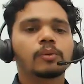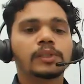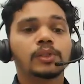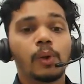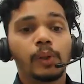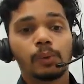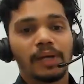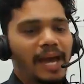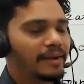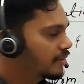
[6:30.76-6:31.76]
tube is going to
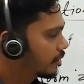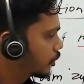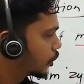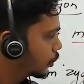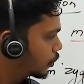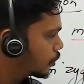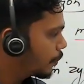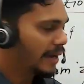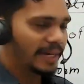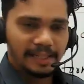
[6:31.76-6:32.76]
carry the two
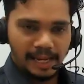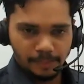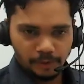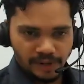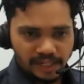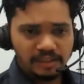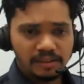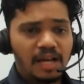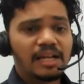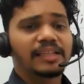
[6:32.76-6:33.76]
male gametophyte,
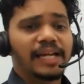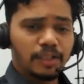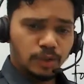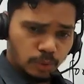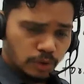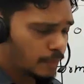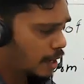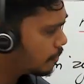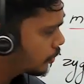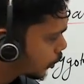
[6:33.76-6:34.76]
that is two sperm,